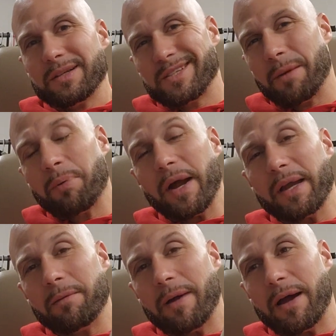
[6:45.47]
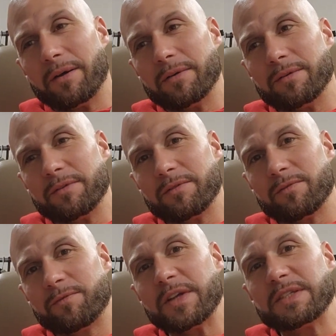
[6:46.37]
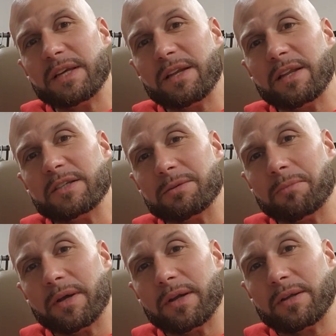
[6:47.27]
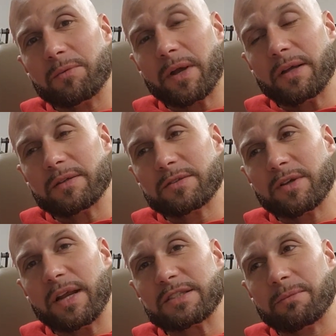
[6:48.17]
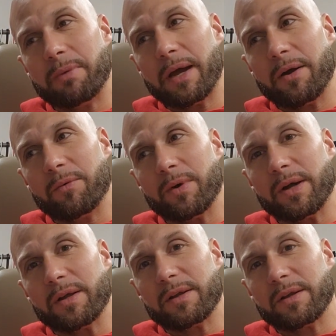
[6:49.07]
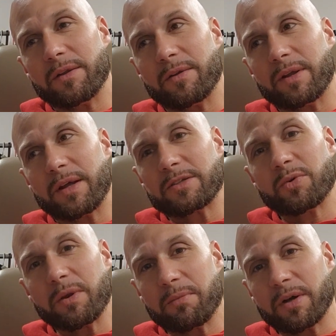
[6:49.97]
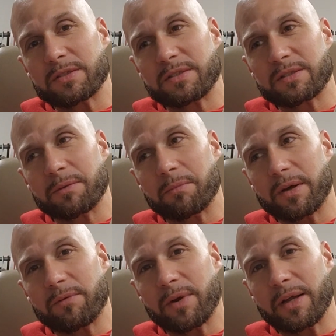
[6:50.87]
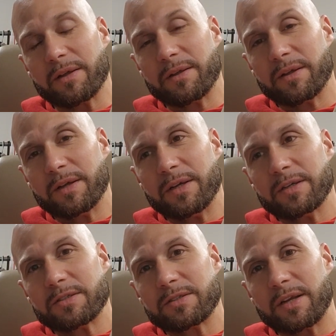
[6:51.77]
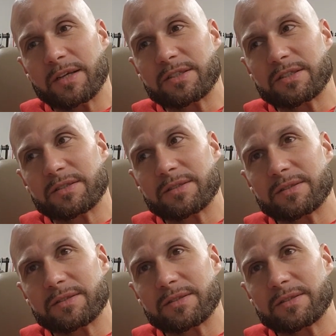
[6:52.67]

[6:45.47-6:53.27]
say I probably get about 15 of these a month, right? So that's about what? Another like 20 bucks a month, right? So that's